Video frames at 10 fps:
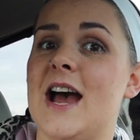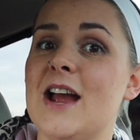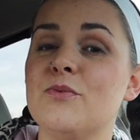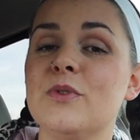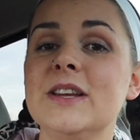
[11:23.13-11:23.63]

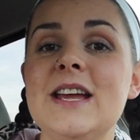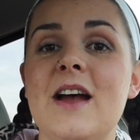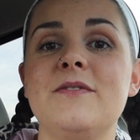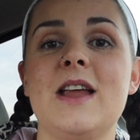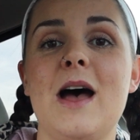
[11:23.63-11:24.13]
I really
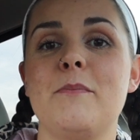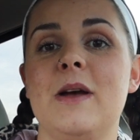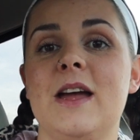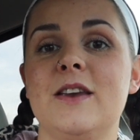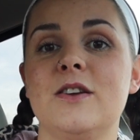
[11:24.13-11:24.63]
have not
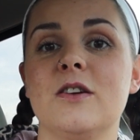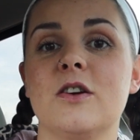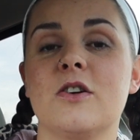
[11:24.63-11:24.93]
been